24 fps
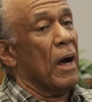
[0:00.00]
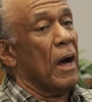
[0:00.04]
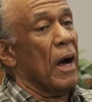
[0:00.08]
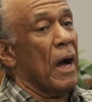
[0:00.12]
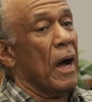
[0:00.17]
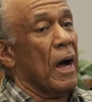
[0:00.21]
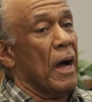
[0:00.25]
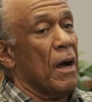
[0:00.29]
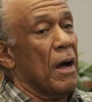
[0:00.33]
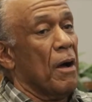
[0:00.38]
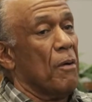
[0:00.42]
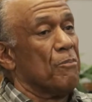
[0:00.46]

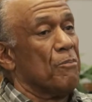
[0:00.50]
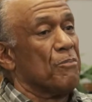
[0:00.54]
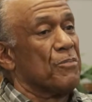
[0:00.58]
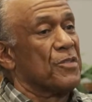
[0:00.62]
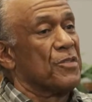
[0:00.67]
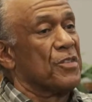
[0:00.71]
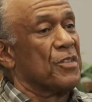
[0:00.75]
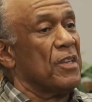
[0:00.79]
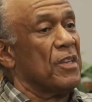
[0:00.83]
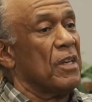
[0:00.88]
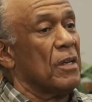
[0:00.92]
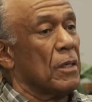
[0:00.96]
I'm
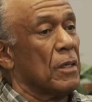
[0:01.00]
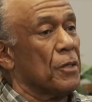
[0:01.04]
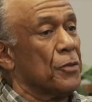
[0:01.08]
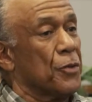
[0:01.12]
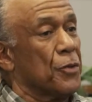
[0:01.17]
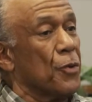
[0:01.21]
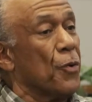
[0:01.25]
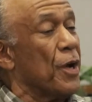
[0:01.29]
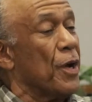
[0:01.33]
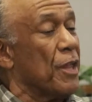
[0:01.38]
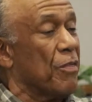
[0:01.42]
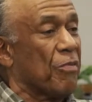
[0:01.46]
still
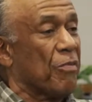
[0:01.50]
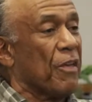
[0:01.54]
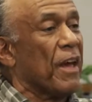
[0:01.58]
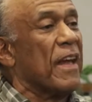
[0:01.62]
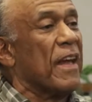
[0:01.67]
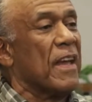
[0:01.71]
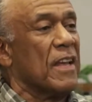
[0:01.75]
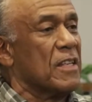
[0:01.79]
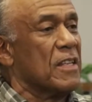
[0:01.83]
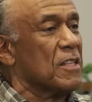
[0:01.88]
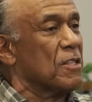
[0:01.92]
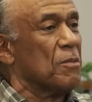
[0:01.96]
doing
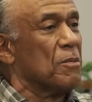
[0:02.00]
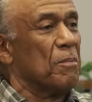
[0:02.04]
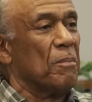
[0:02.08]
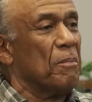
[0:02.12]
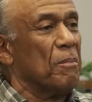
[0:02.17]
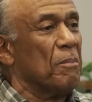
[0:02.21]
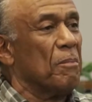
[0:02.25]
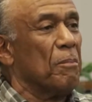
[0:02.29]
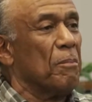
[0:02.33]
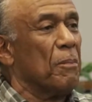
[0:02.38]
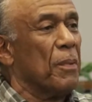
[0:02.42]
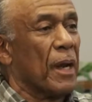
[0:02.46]
things,
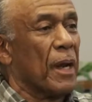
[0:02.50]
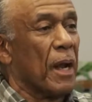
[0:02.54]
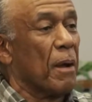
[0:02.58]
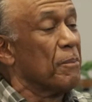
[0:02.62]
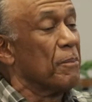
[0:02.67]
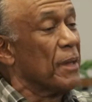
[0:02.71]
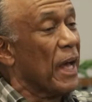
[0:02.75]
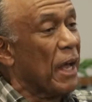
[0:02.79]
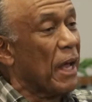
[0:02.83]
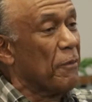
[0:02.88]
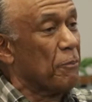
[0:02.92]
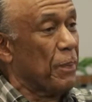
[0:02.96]
but
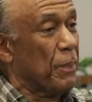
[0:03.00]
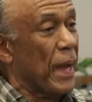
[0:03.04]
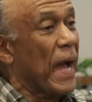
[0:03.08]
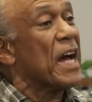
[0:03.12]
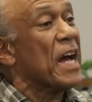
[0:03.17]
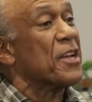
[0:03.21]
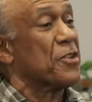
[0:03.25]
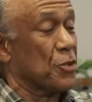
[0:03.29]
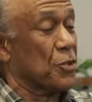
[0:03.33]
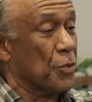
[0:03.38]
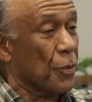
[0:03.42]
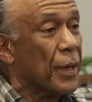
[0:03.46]
I'm not
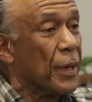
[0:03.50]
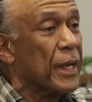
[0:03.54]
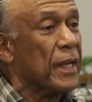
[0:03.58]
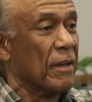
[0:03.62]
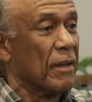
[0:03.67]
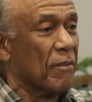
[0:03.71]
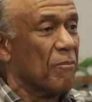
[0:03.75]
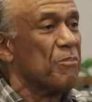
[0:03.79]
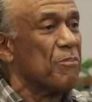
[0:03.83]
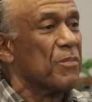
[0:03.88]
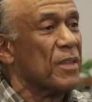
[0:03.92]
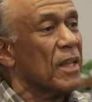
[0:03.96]
pastoring.
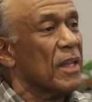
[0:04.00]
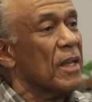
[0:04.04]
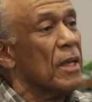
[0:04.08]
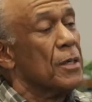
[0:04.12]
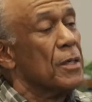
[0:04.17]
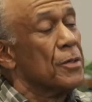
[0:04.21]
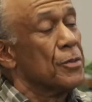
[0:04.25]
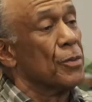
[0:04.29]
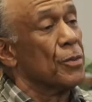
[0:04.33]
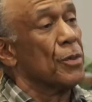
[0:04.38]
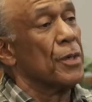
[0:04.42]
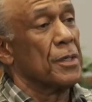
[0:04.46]

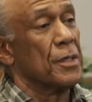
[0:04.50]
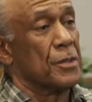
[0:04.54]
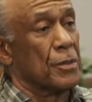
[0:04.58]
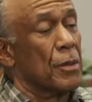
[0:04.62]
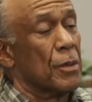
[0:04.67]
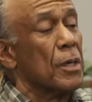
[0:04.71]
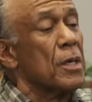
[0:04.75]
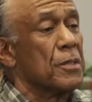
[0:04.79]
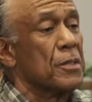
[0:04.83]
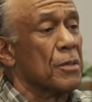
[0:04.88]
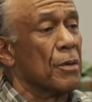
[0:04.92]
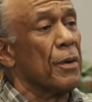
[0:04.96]
So it's,
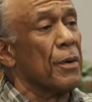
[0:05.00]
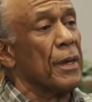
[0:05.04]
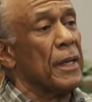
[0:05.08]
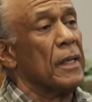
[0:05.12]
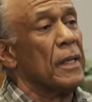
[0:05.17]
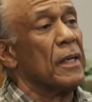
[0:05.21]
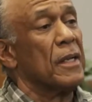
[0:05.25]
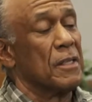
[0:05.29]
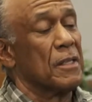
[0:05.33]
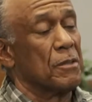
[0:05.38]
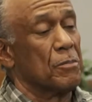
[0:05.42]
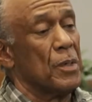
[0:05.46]
it's
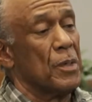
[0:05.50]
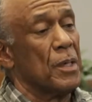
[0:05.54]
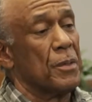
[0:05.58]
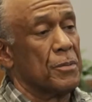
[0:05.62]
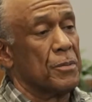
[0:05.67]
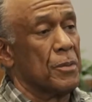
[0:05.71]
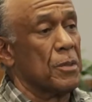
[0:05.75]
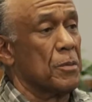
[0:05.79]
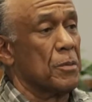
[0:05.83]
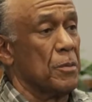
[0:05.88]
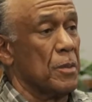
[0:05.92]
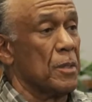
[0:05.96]
great. It's,
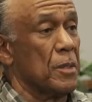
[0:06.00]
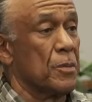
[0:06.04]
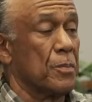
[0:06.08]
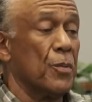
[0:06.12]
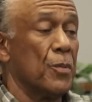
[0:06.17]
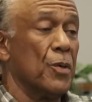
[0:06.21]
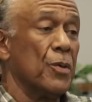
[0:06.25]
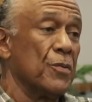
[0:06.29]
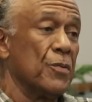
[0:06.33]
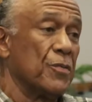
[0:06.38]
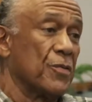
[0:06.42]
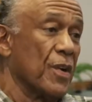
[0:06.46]
it's, it's a
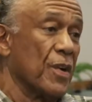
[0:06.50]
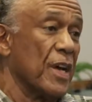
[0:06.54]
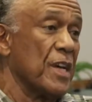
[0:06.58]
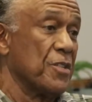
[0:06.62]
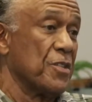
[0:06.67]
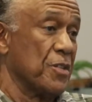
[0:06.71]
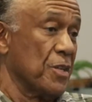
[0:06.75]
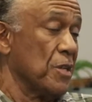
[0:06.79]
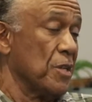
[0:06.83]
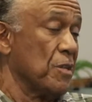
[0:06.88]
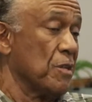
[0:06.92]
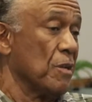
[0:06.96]
smooth
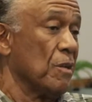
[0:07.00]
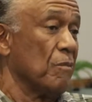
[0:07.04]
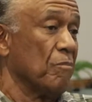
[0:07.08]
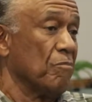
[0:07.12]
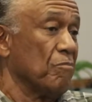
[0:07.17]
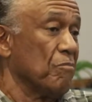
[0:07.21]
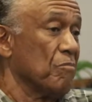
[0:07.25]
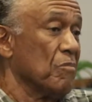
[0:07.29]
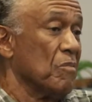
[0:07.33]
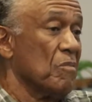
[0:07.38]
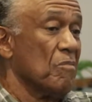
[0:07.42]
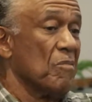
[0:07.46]

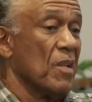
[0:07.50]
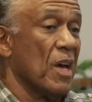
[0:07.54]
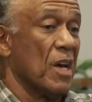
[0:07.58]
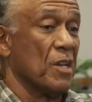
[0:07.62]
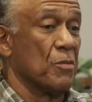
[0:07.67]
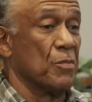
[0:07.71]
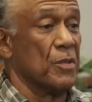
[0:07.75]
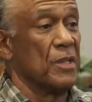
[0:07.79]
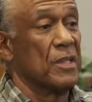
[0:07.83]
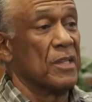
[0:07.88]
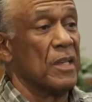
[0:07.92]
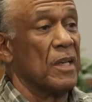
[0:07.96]
transition,
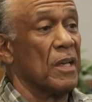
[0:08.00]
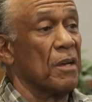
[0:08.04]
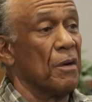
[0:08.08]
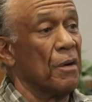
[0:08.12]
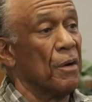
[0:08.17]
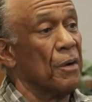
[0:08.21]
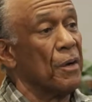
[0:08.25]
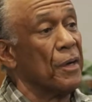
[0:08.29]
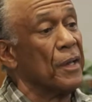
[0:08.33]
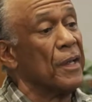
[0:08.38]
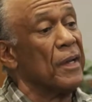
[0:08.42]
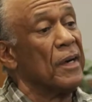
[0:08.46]
as we said
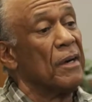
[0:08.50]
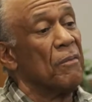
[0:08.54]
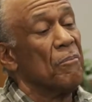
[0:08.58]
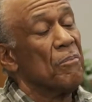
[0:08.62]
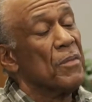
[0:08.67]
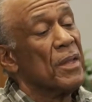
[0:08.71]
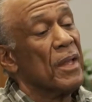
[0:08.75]
earlier.